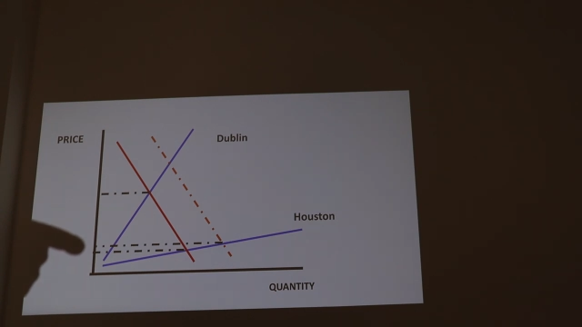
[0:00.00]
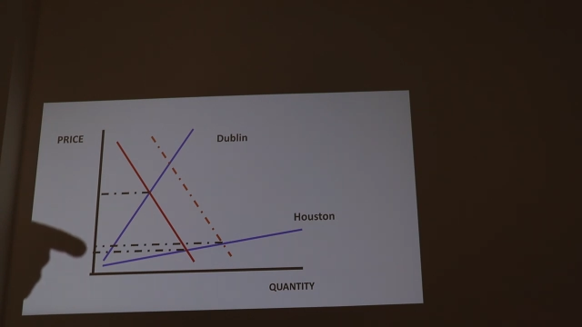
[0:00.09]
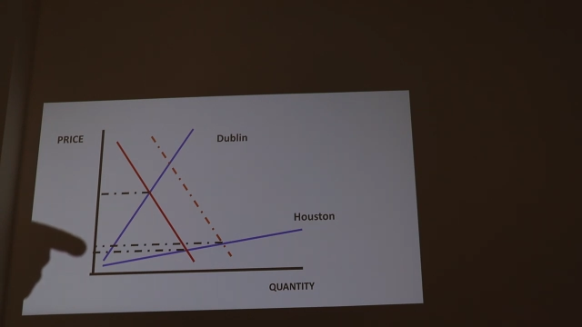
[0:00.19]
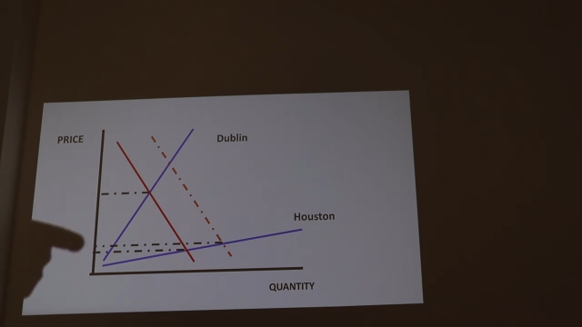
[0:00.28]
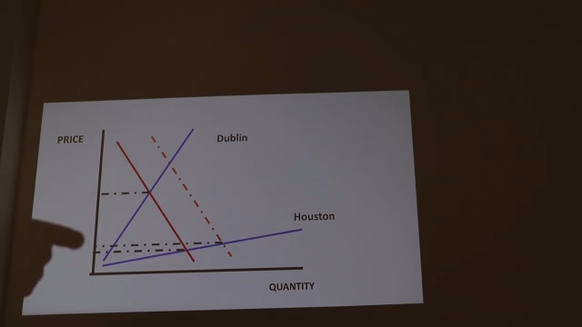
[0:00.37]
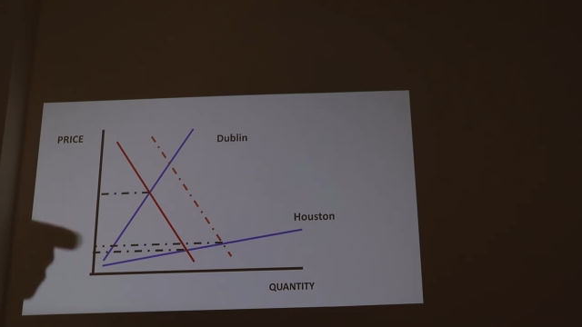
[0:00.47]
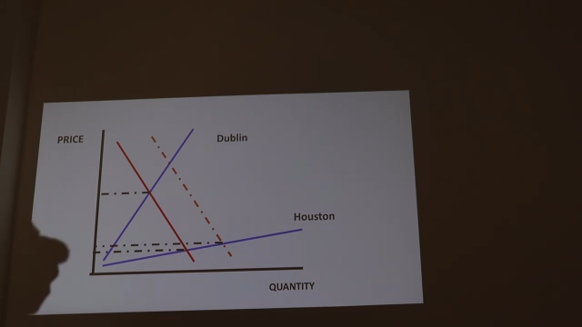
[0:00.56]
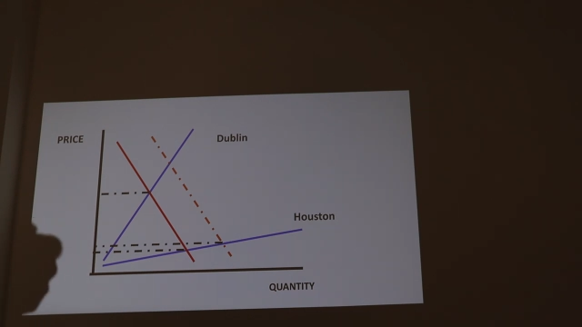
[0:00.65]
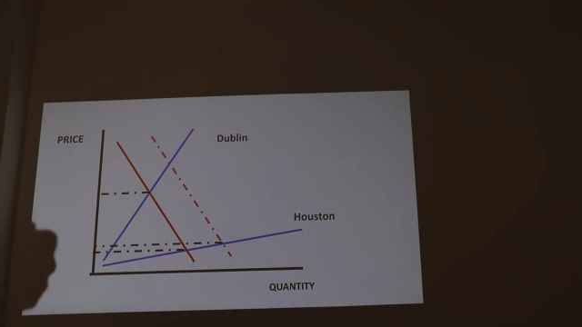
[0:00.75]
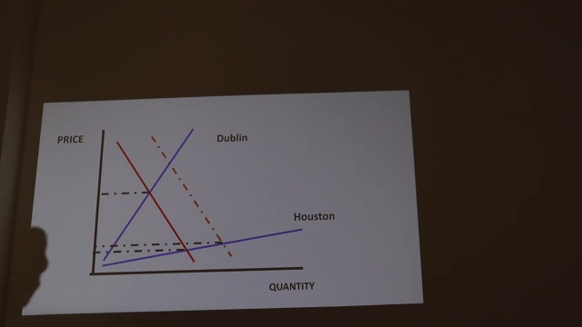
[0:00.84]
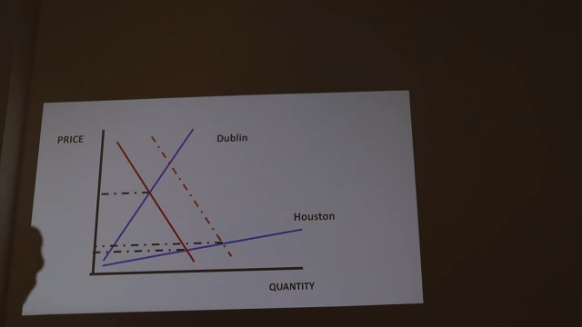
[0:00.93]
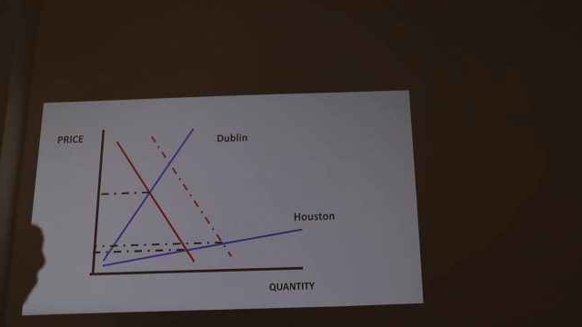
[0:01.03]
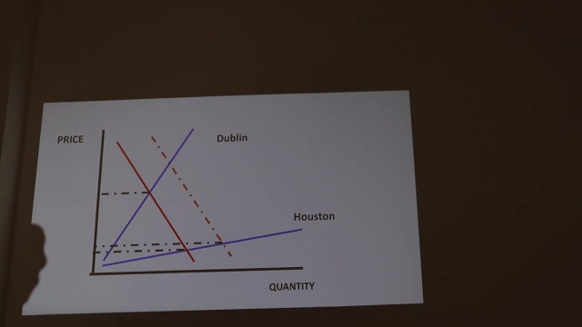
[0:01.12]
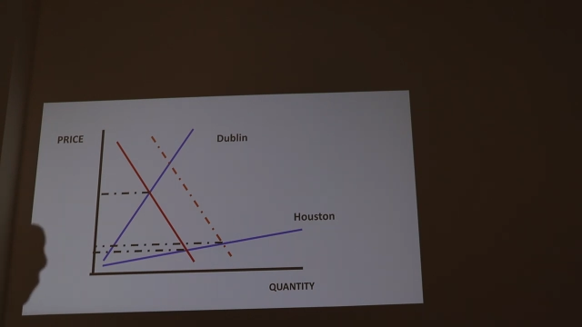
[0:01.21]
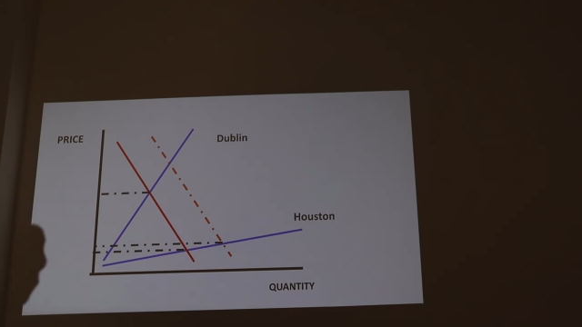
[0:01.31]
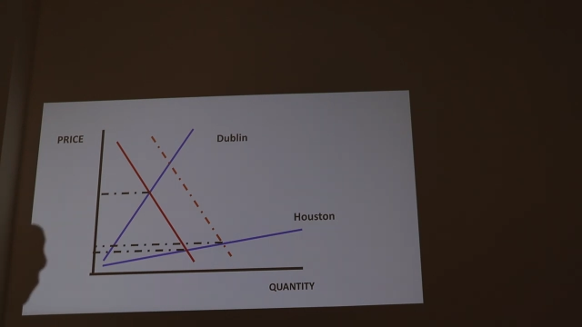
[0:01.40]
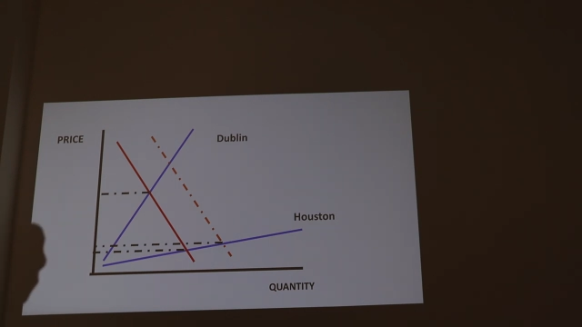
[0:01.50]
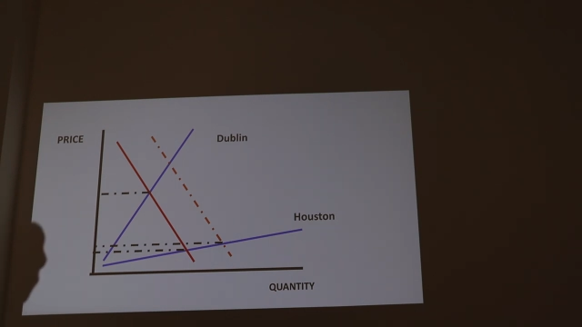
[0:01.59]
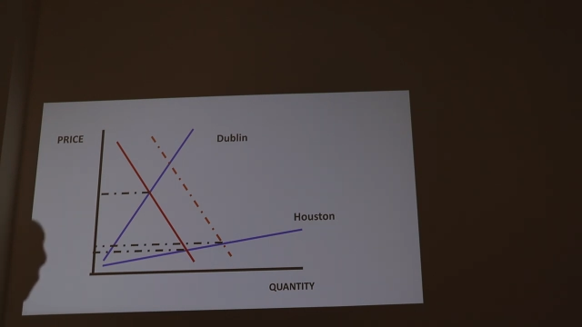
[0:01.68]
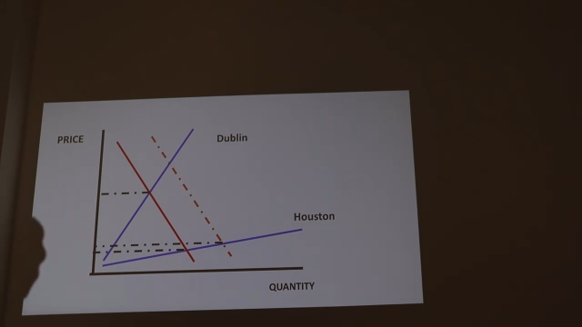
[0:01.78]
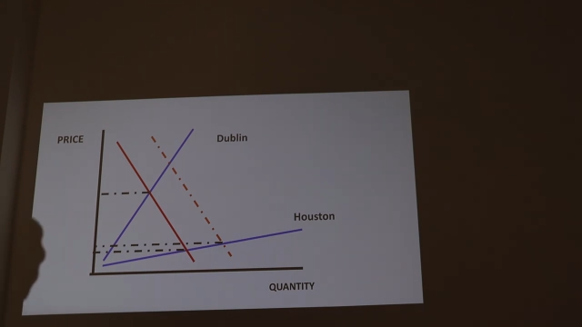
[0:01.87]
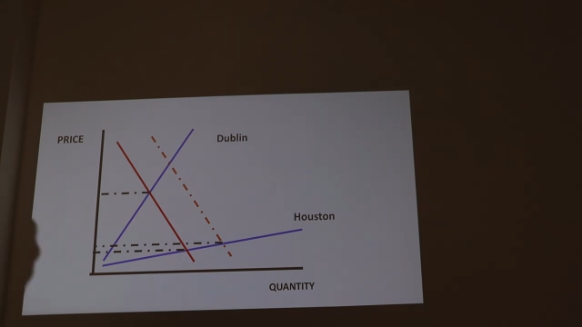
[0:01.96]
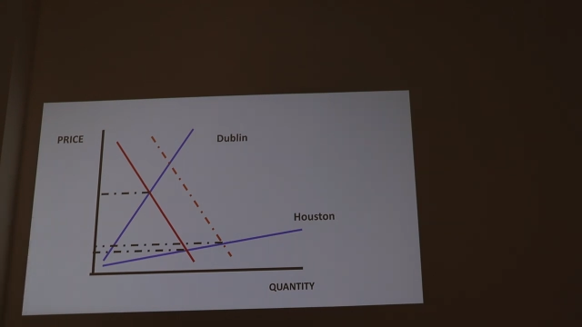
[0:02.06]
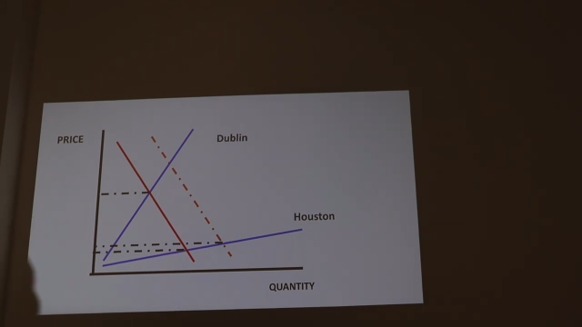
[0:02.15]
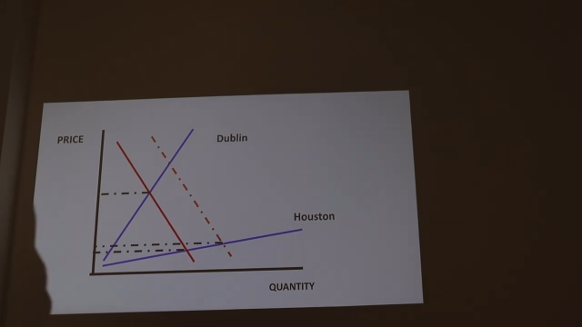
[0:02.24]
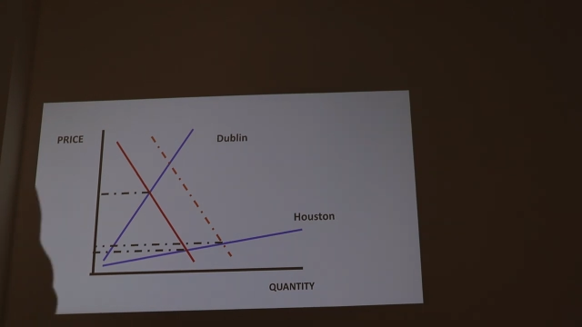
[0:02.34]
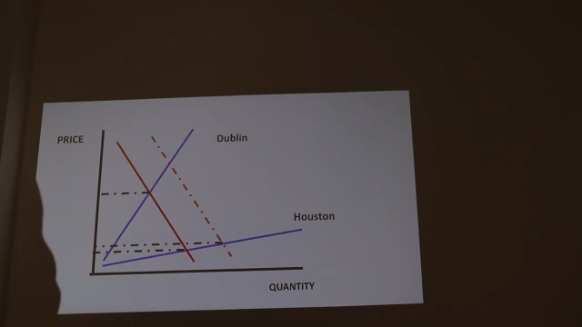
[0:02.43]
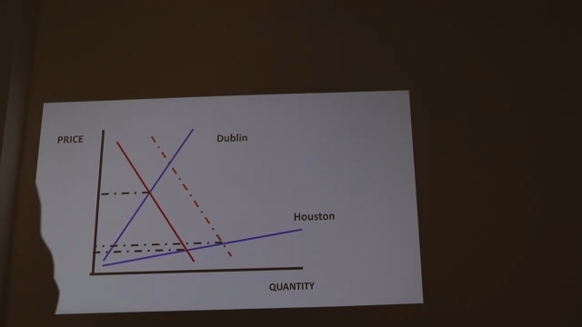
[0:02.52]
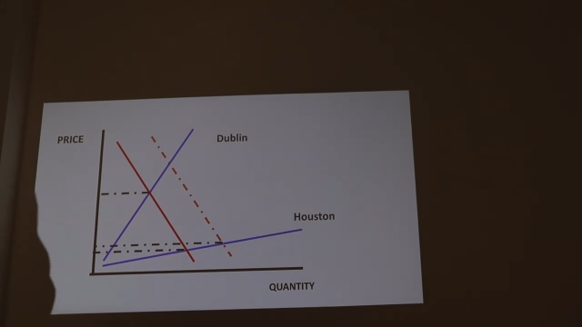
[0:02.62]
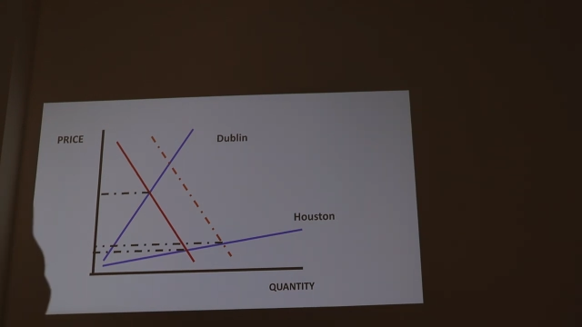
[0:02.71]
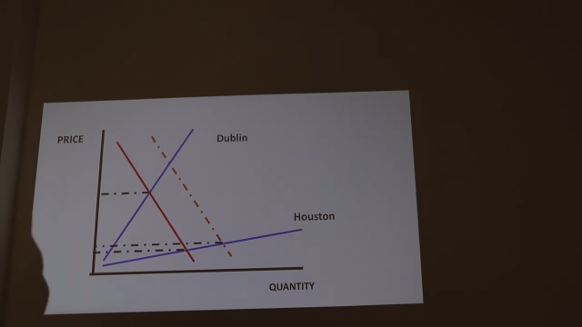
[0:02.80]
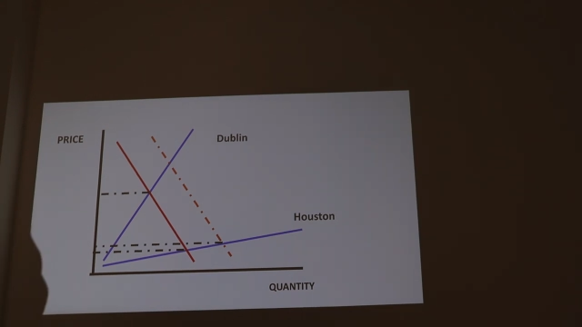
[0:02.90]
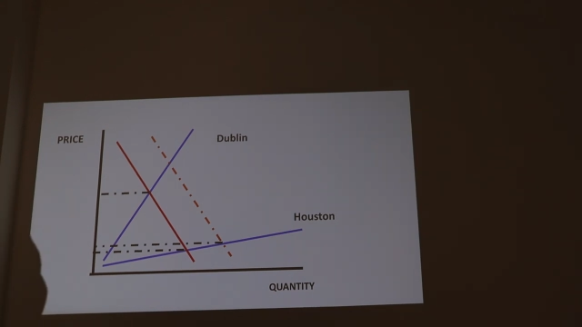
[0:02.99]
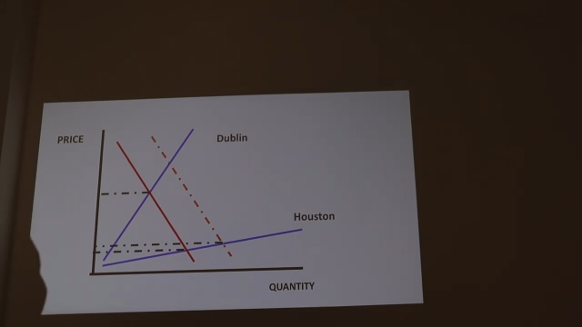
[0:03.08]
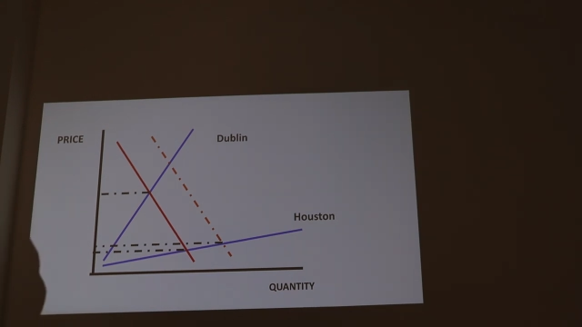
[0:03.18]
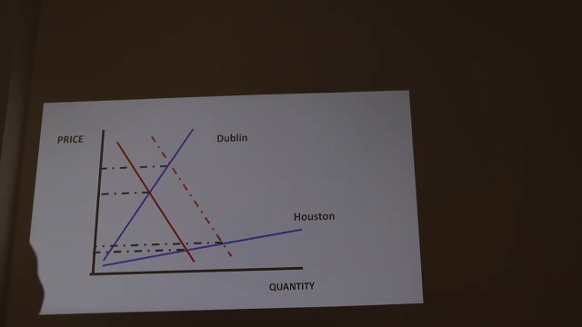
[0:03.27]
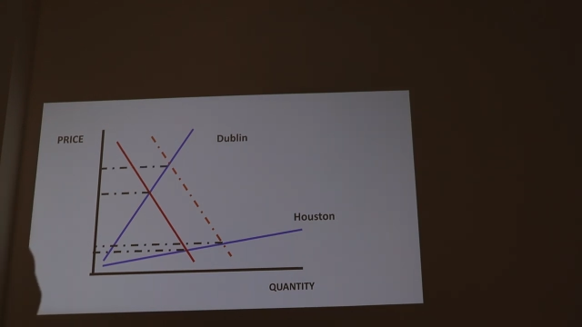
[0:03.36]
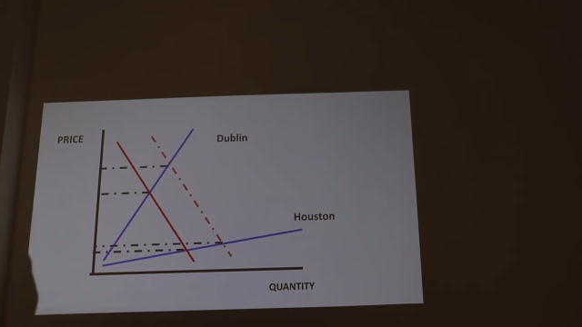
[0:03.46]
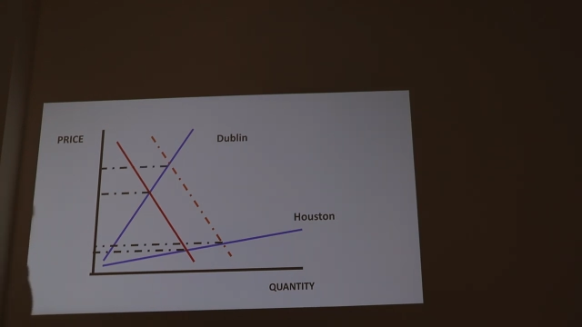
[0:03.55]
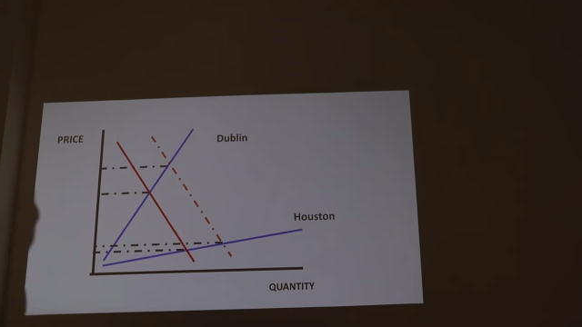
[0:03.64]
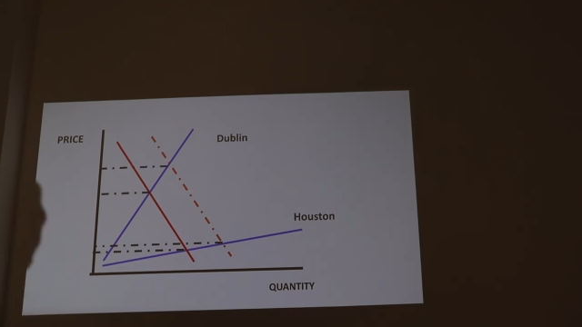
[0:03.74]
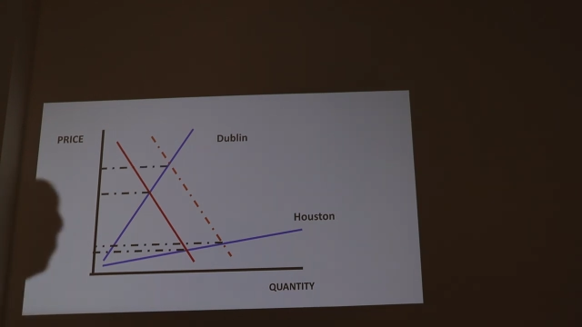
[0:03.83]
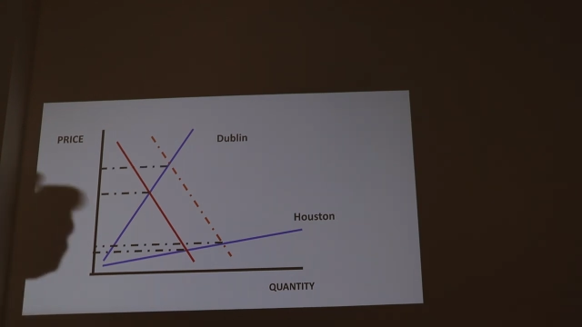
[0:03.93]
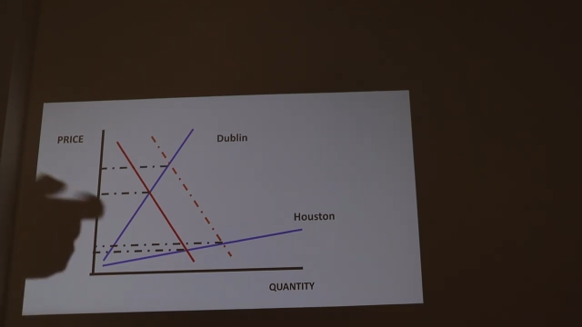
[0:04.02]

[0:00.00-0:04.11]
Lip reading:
Nobody's mouth can be seen.